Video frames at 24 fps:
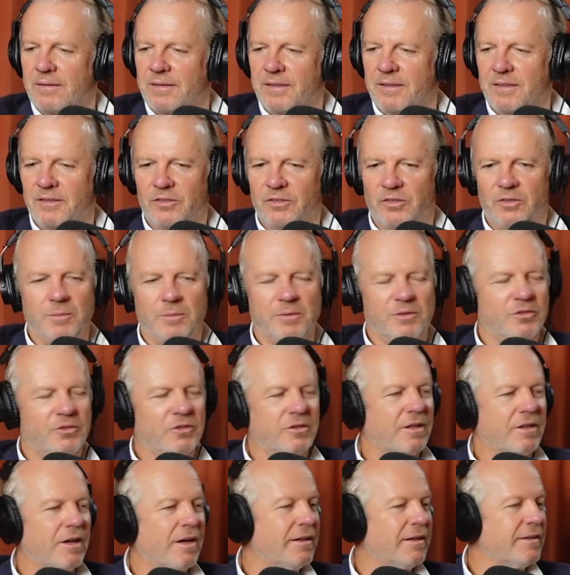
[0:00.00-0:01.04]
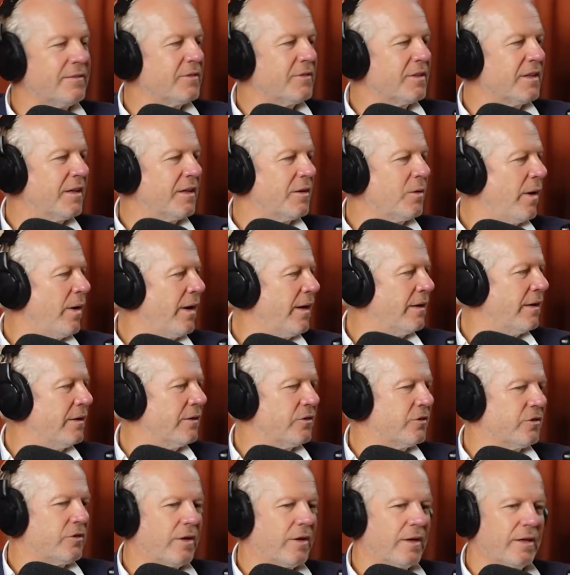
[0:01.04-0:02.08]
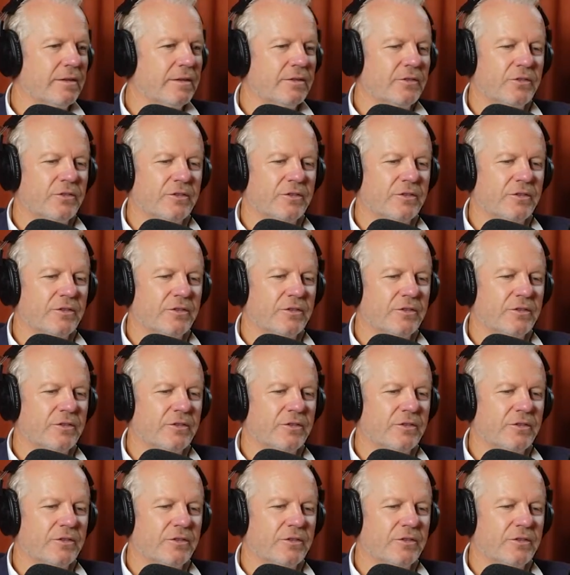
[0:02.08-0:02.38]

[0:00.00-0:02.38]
instruments, you can't even get away in Australia.